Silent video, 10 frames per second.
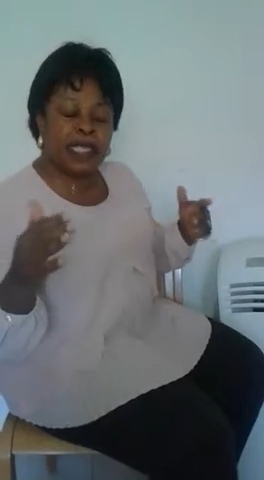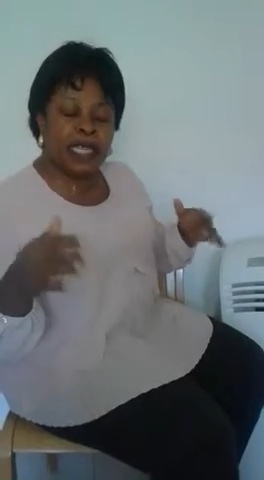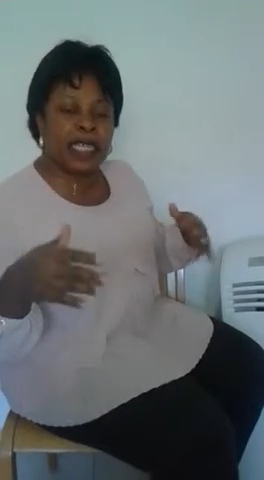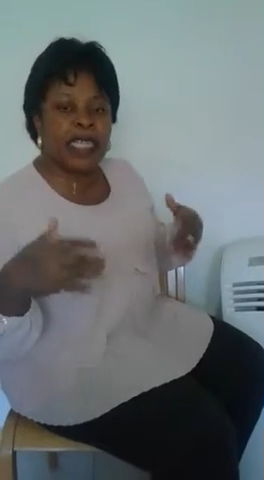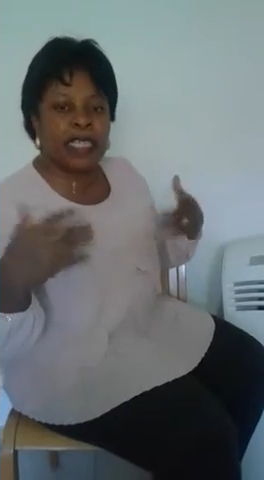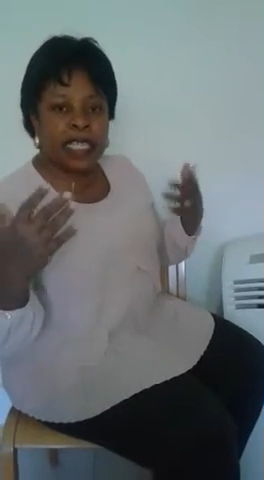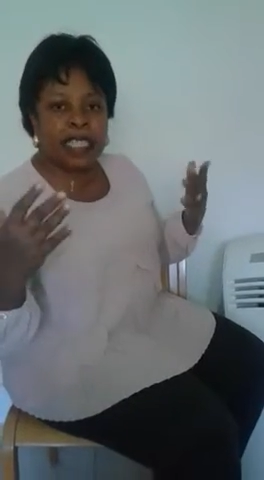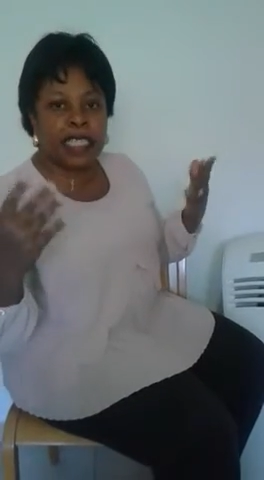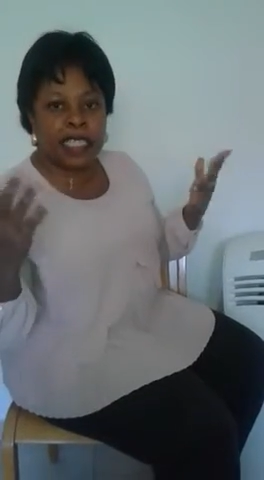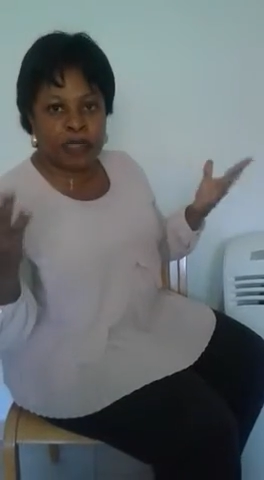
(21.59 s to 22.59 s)
Taking
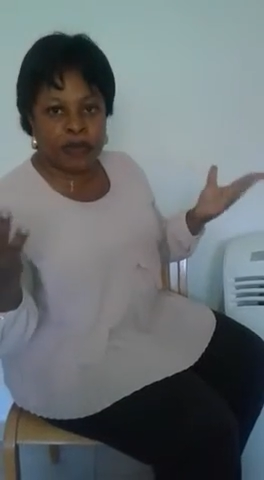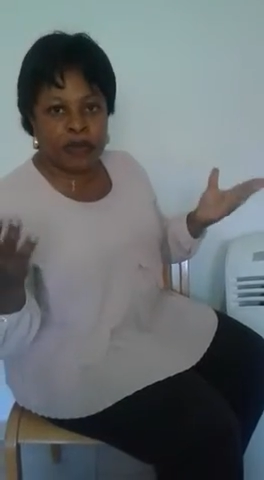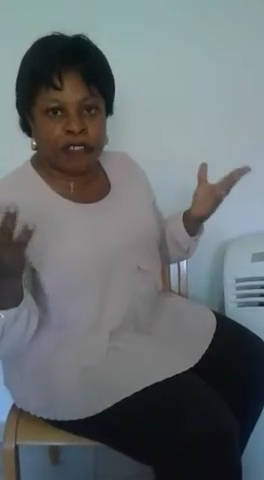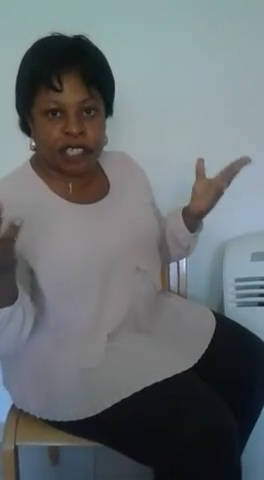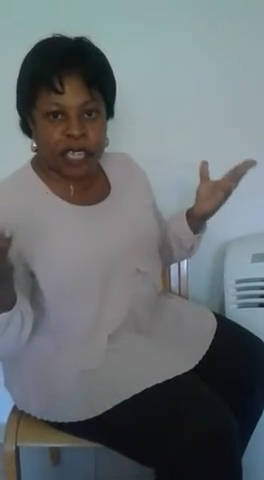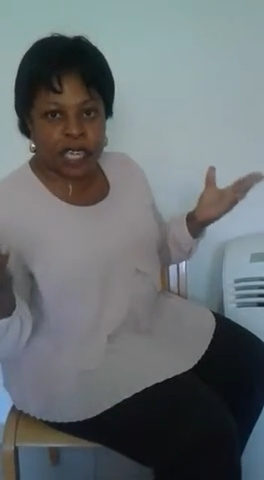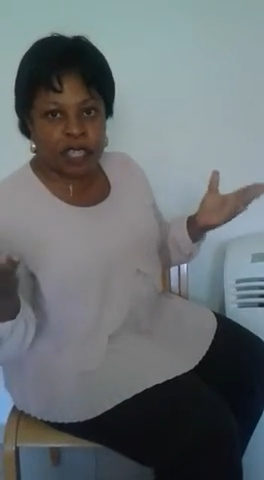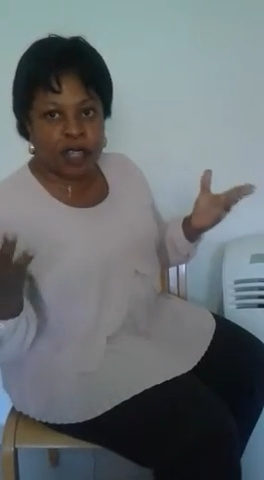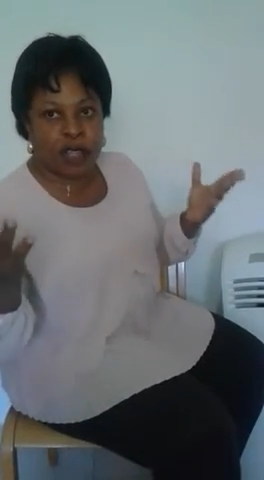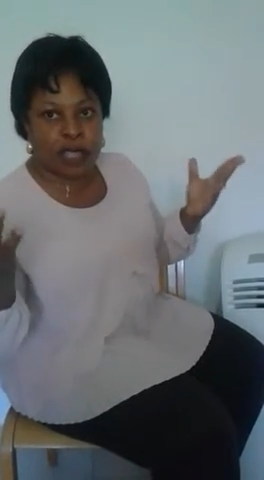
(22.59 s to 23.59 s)
English as a professional
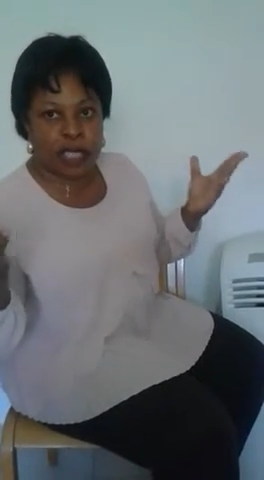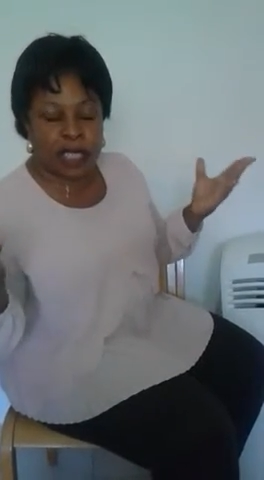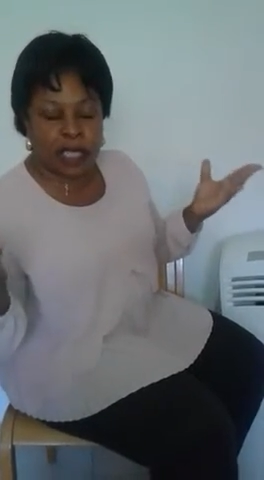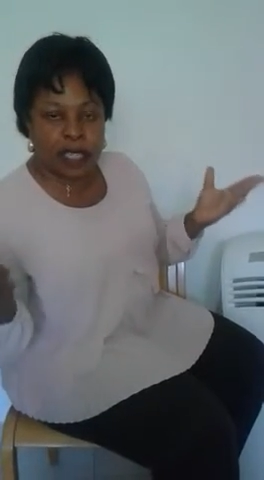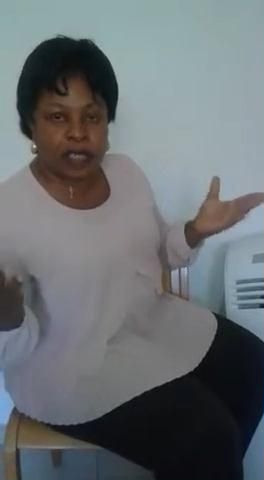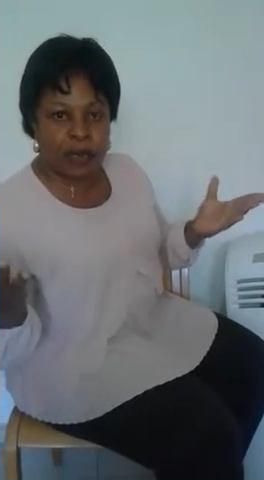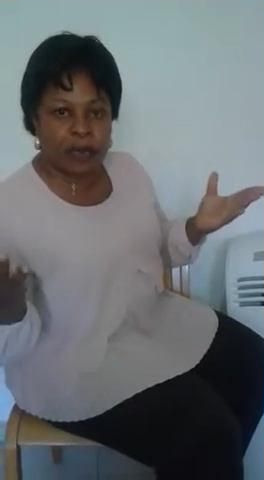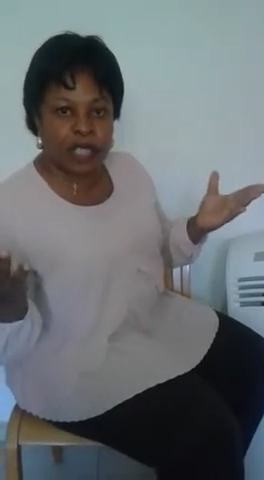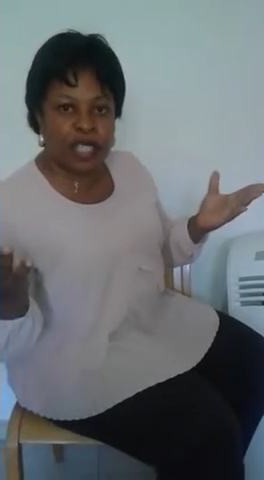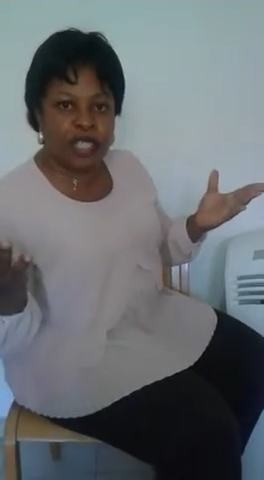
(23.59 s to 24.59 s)
course in
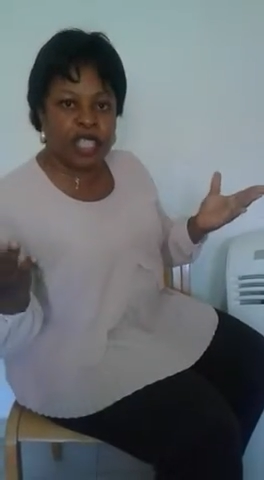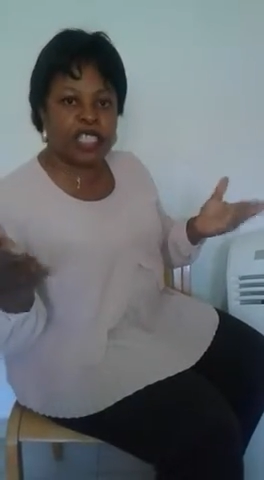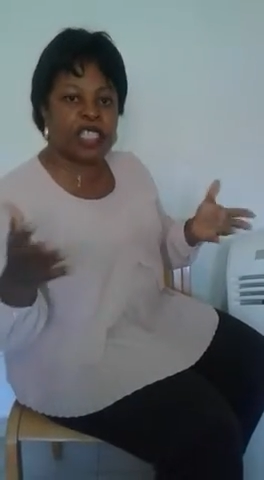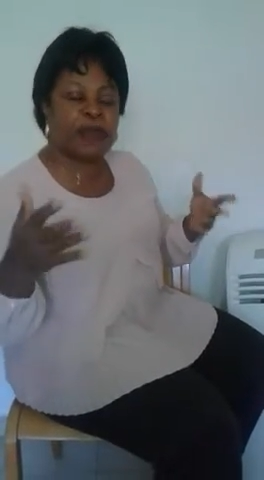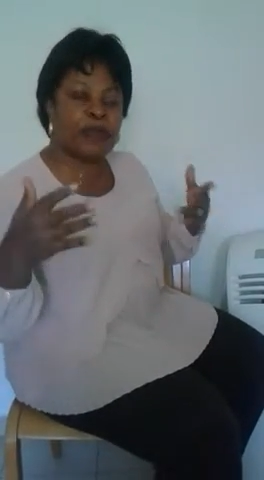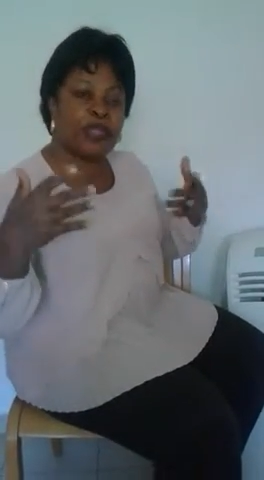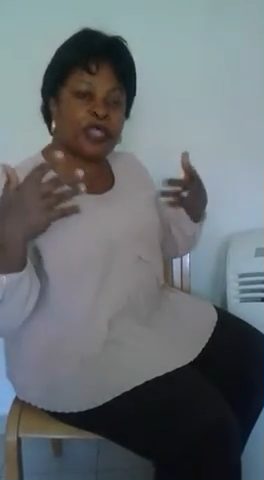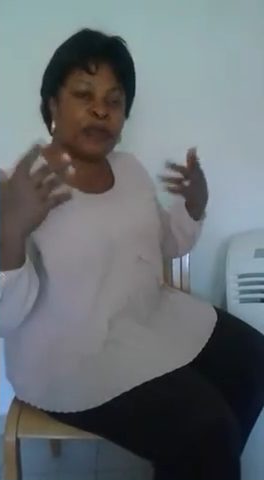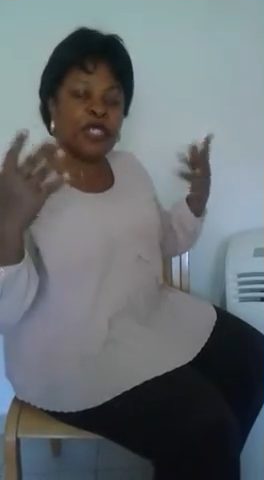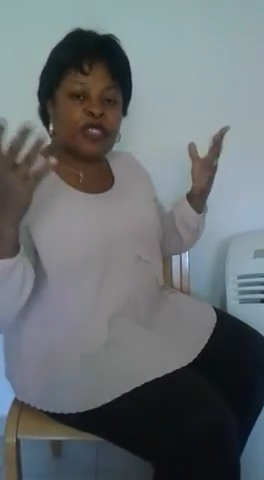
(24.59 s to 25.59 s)
Oxbridge has
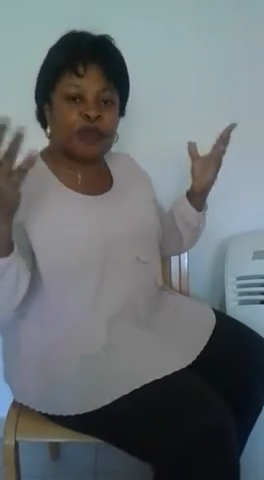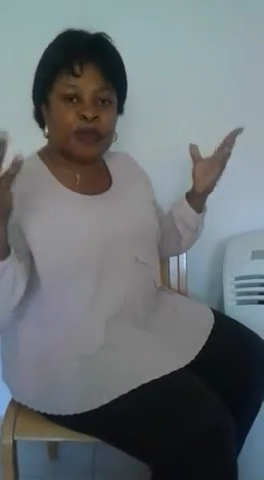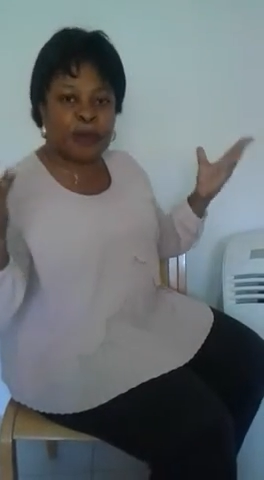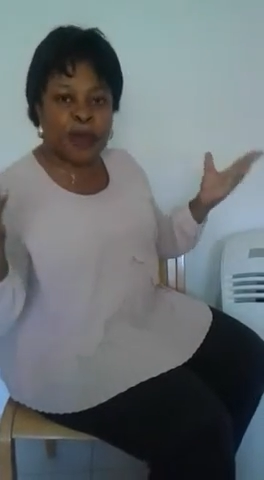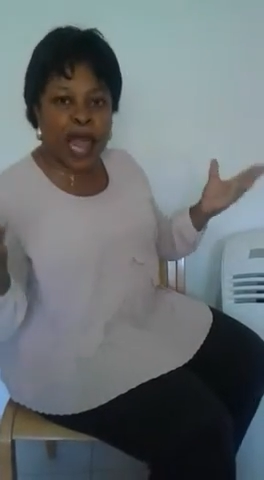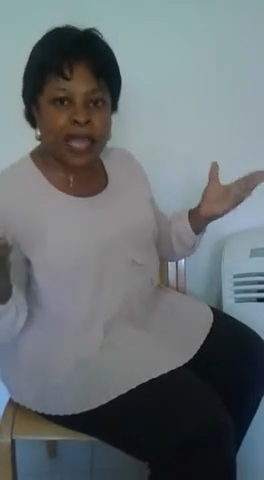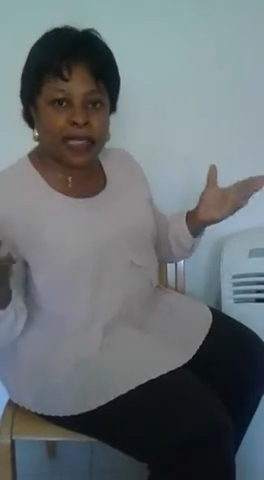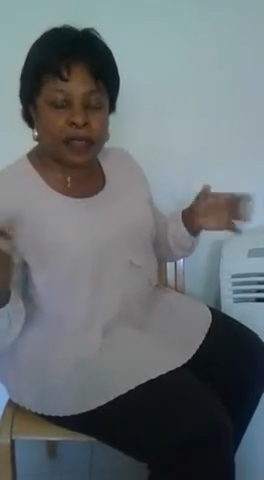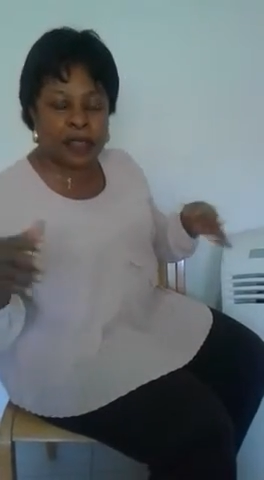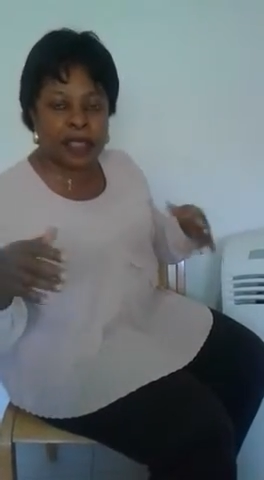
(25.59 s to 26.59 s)
exposed me to more
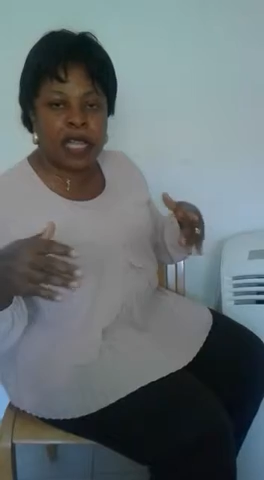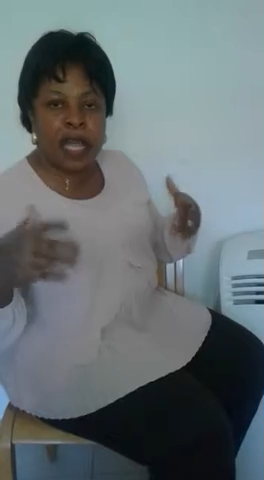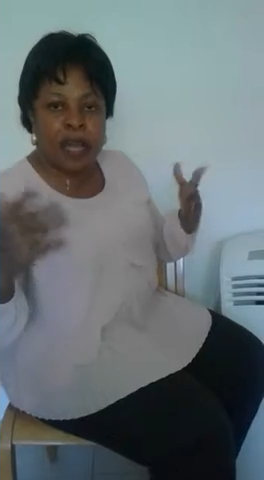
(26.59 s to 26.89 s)
practical,